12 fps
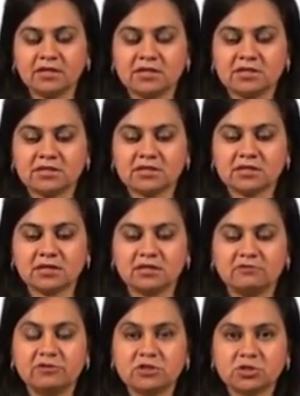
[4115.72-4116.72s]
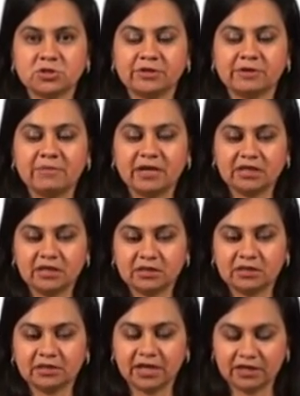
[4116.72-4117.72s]
that is, which
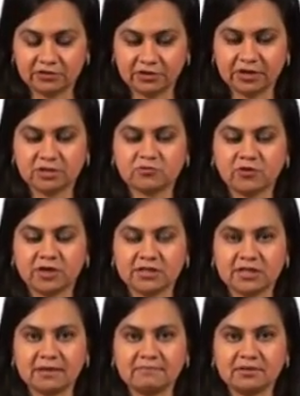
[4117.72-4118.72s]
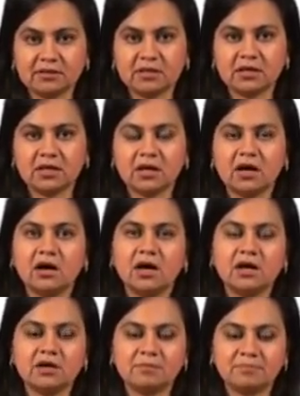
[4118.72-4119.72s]
grammatical categories, for example,
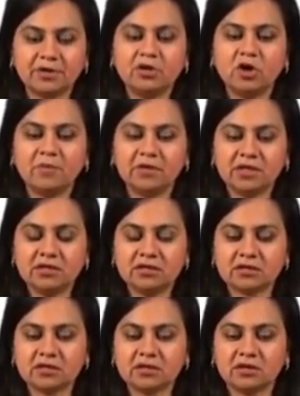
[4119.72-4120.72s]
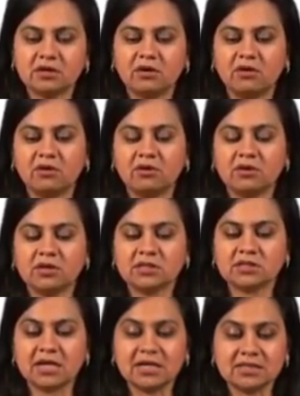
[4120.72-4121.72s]
are predominant or
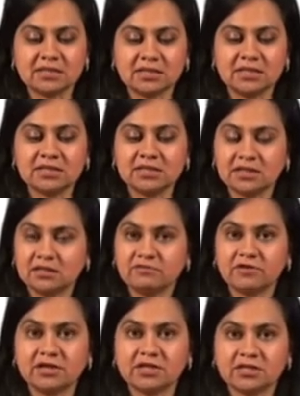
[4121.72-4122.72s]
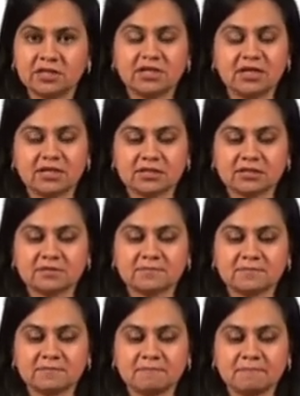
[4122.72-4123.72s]
stylistically significant in a text.
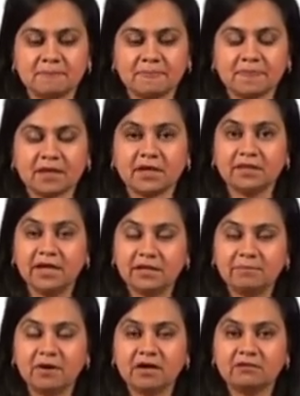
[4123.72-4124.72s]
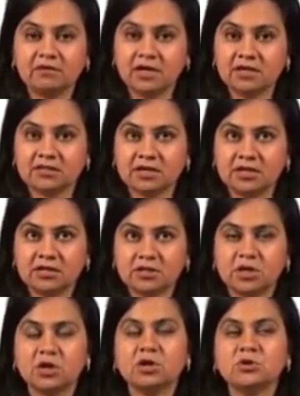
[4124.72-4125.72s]
That part relates
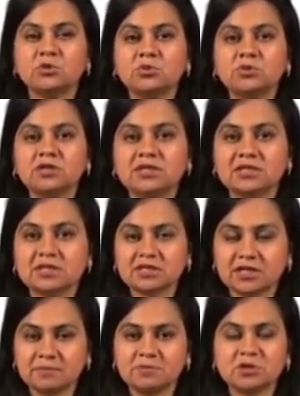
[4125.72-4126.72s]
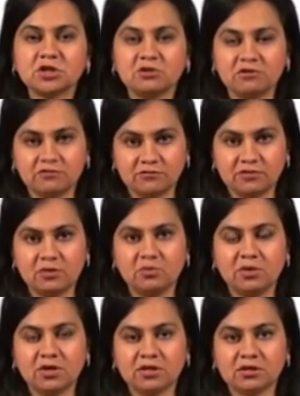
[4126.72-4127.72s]
it to the description of
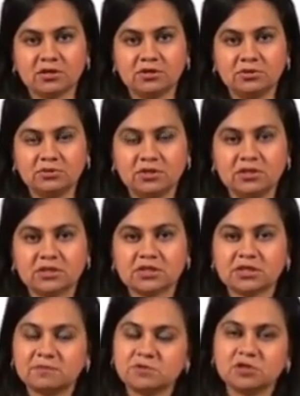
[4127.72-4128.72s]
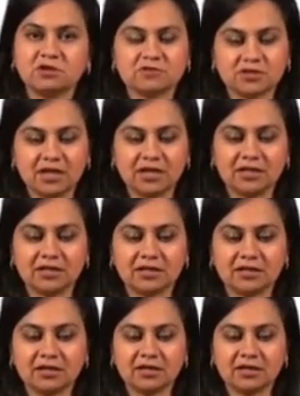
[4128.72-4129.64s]
a work, to the description of style.